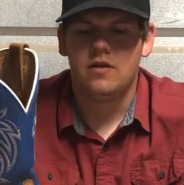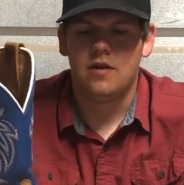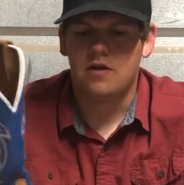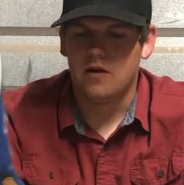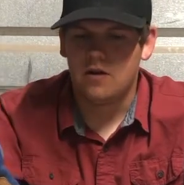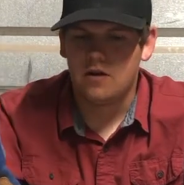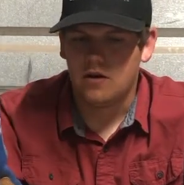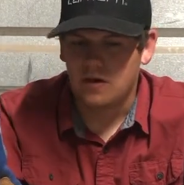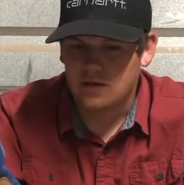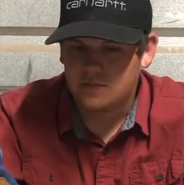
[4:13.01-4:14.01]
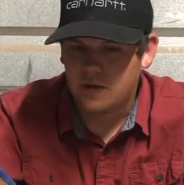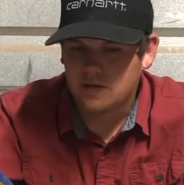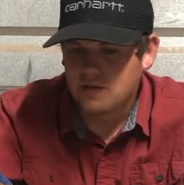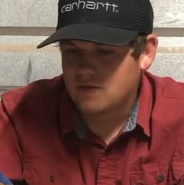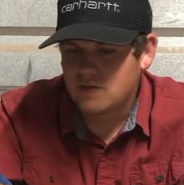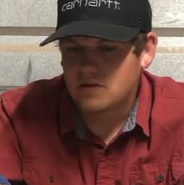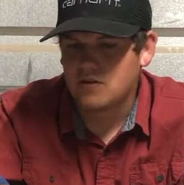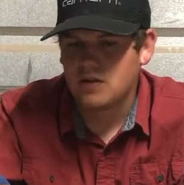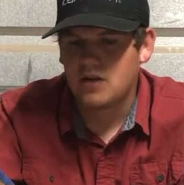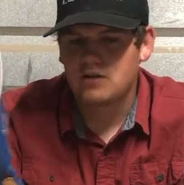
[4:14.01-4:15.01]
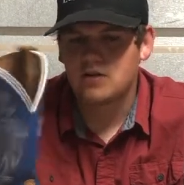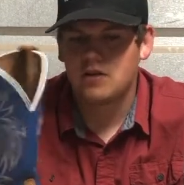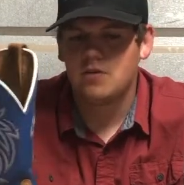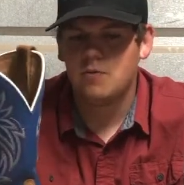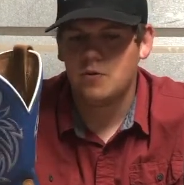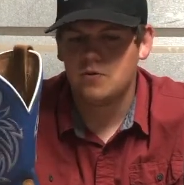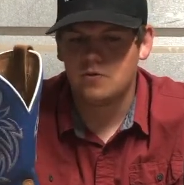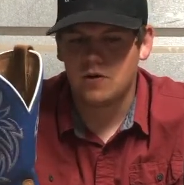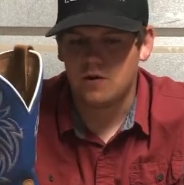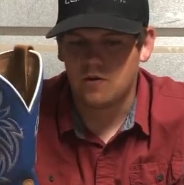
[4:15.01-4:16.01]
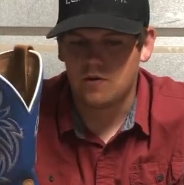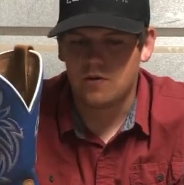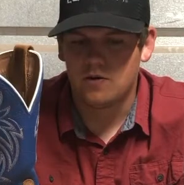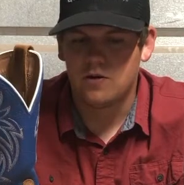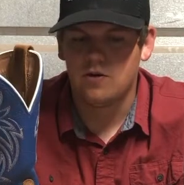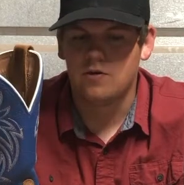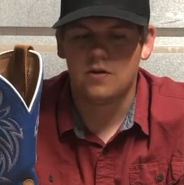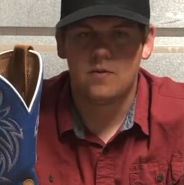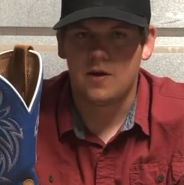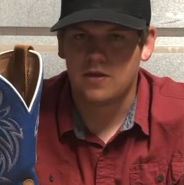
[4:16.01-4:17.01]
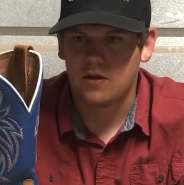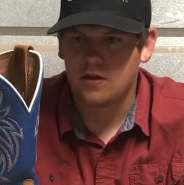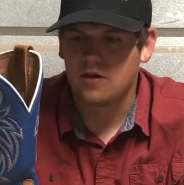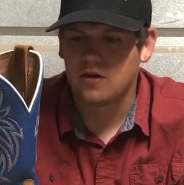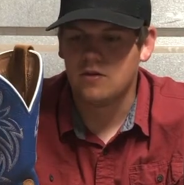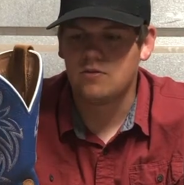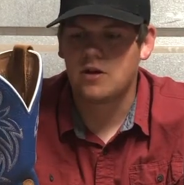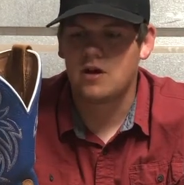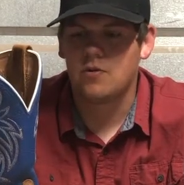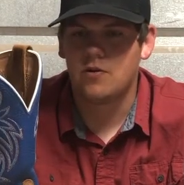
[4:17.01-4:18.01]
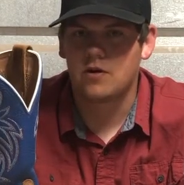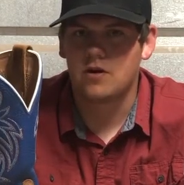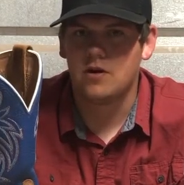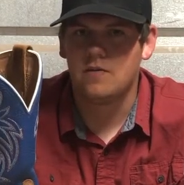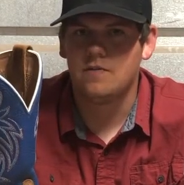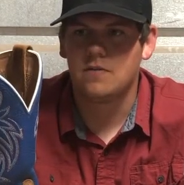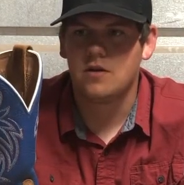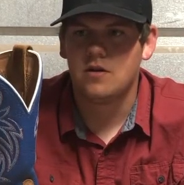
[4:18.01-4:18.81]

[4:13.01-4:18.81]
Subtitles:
They're expensive, still nice looking boots, so I don't know what to do with them. I think I'll keep trying to work in them.